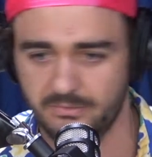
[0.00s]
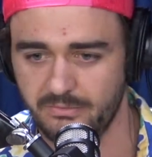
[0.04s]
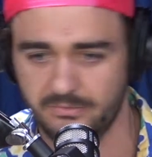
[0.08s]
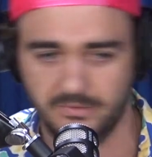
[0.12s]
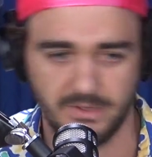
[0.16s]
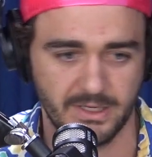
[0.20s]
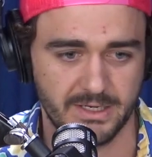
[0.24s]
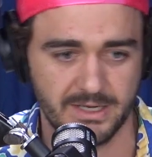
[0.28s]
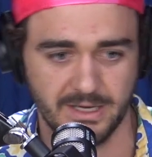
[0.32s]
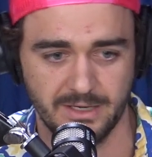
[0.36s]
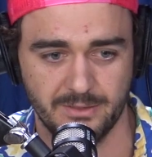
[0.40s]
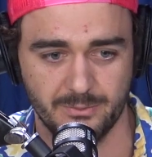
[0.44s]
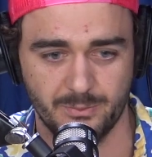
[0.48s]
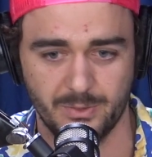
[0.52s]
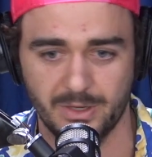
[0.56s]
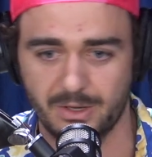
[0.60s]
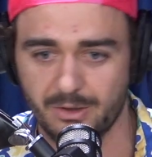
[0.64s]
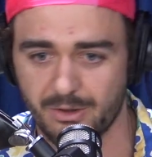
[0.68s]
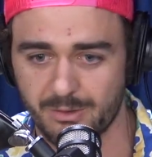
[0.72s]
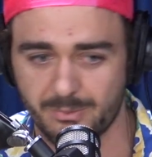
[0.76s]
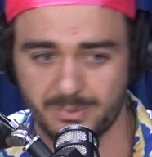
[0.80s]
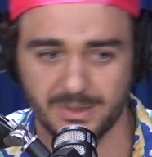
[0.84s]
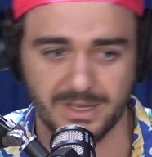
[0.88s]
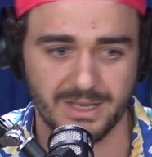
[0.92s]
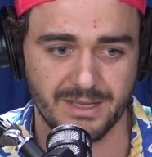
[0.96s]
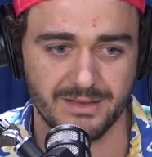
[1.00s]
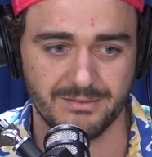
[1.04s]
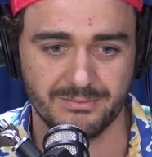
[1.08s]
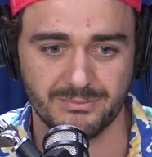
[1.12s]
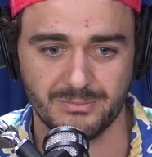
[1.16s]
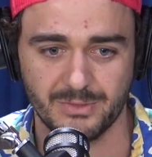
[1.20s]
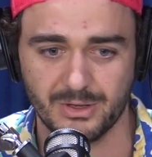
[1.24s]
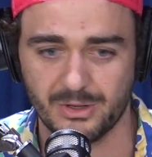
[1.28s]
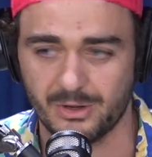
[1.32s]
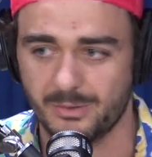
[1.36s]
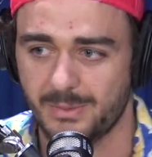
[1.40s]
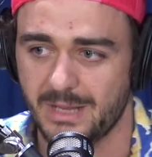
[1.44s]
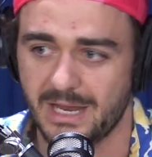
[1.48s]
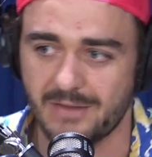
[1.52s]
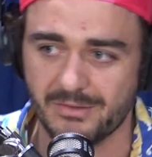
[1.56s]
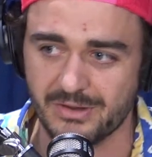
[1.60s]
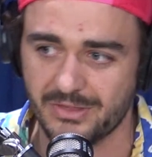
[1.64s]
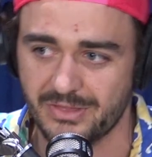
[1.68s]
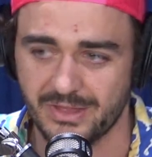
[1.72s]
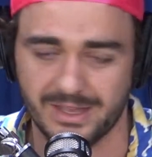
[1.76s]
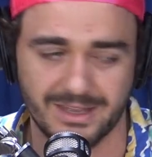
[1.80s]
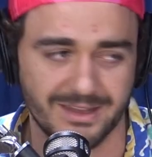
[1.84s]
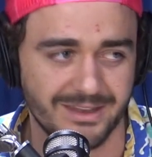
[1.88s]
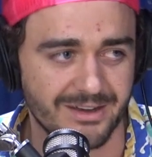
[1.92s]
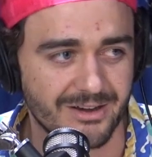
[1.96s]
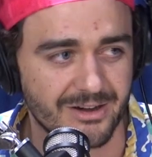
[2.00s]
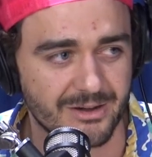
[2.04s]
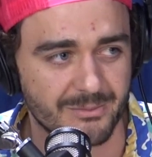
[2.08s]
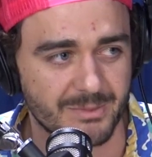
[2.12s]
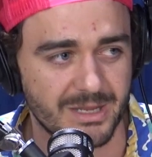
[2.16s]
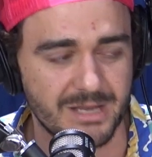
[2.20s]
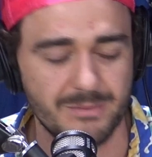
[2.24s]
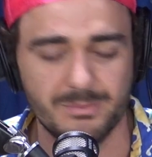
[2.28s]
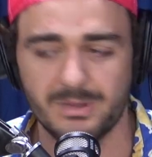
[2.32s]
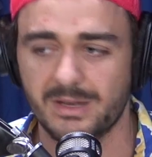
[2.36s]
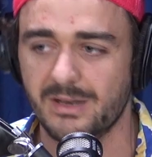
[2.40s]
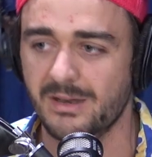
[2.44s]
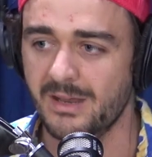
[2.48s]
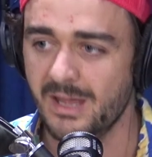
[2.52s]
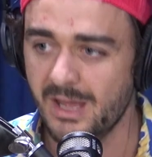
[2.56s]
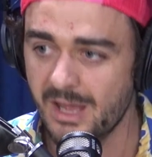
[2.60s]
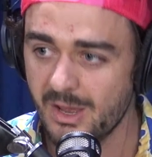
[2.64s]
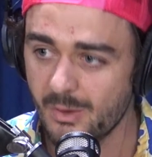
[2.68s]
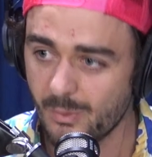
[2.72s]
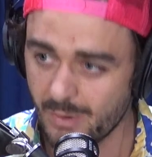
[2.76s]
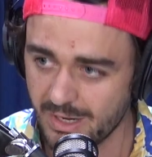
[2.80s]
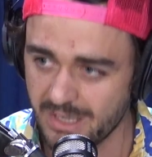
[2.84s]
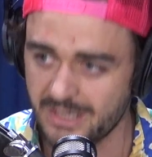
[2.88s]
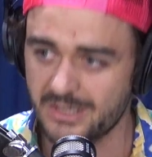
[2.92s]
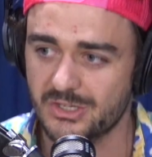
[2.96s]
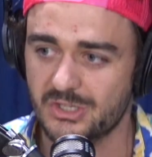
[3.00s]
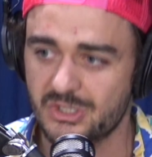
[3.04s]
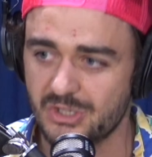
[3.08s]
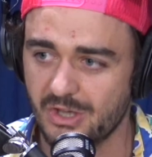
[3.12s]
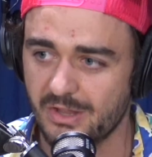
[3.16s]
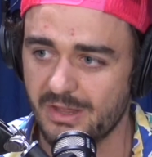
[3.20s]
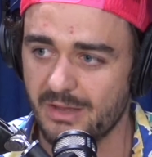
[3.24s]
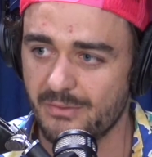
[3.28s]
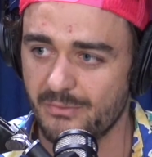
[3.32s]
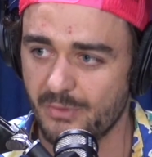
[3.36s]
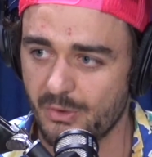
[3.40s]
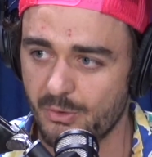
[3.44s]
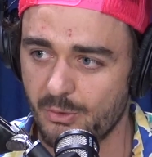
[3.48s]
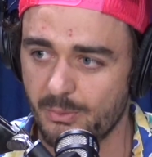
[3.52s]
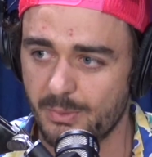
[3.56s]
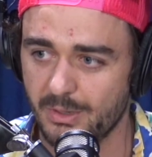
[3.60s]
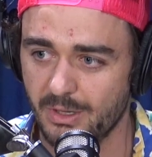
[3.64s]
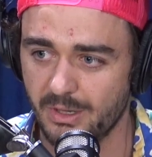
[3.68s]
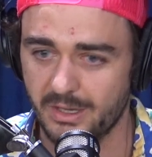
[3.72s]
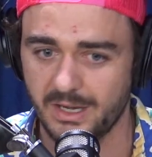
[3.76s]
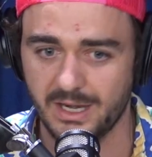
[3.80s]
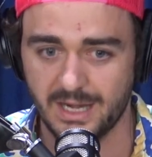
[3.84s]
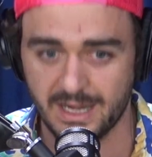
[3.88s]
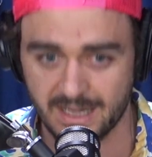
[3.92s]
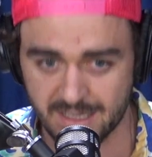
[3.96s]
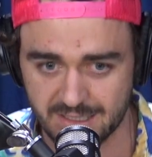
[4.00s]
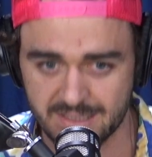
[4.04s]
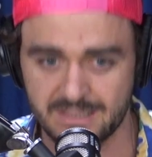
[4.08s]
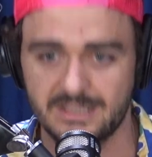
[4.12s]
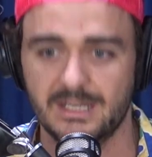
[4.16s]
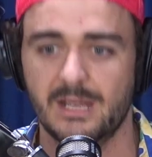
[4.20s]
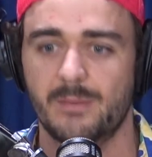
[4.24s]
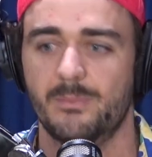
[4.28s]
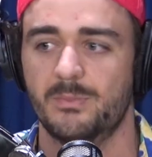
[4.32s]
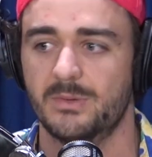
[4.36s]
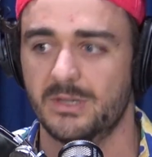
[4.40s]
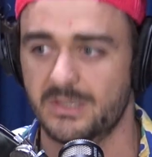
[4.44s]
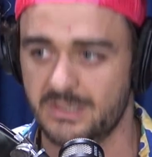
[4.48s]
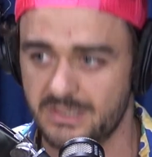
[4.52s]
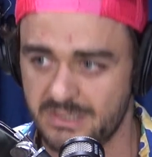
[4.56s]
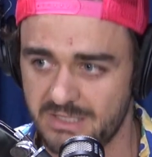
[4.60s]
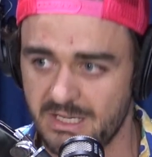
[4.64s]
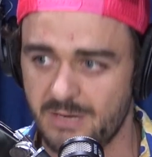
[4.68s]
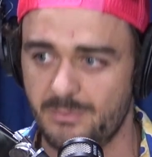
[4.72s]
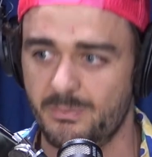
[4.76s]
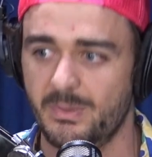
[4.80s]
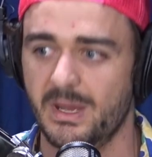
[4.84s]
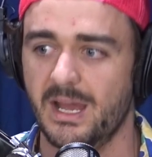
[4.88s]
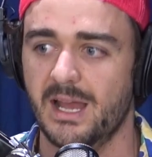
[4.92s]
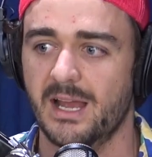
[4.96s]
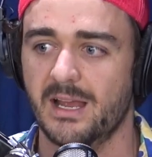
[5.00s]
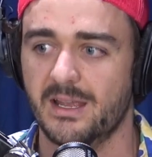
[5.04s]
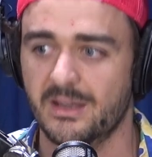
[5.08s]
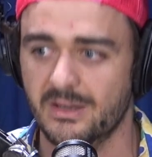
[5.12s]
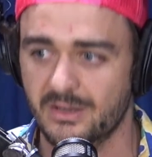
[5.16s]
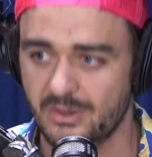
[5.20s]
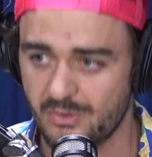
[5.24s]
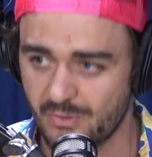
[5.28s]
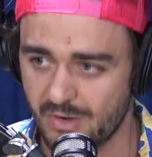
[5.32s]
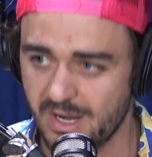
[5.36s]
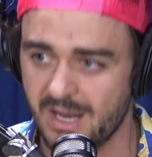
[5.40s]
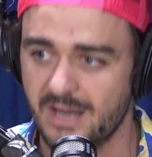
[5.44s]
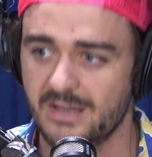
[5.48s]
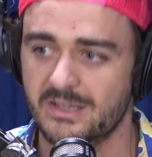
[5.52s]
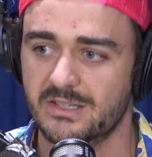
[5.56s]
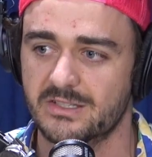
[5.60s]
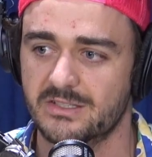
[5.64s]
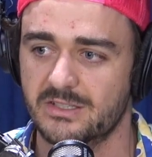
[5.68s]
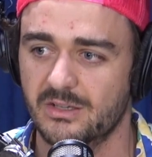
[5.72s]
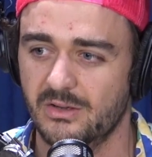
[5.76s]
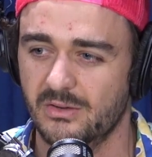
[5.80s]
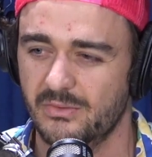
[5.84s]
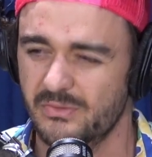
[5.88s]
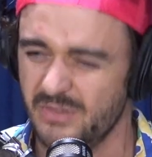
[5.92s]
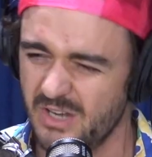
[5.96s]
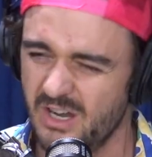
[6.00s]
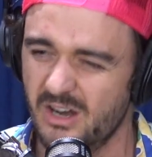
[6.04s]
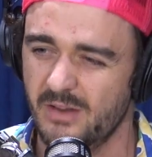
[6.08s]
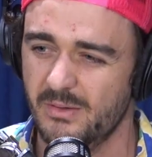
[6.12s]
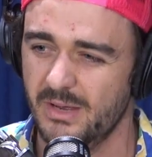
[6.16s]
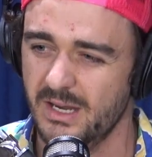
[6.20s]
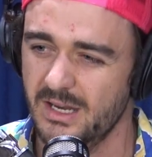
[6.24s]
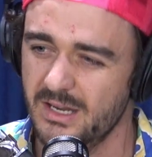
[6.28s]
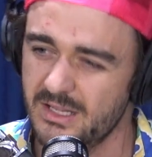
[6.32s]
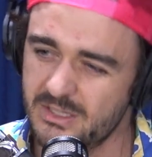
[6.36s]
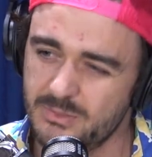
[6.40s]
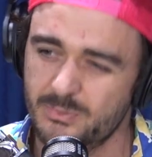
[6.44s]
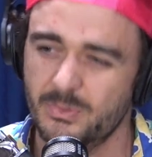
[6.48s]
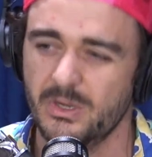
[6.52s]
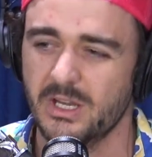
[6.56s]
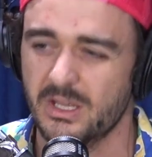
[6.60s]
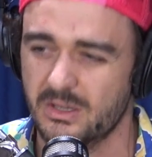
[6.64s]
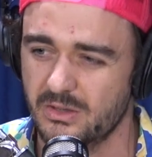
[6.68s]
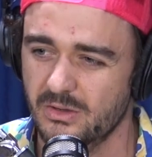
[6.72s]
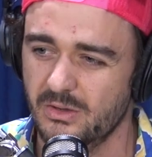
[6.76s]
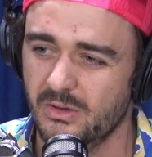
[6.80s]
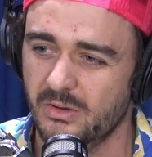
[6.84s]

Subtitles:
fuck it, we got to be everything. You know what I mean? But when you can show that vulnerability and accept and sit back and ground yourself, you know what I mean? It's pretty cool.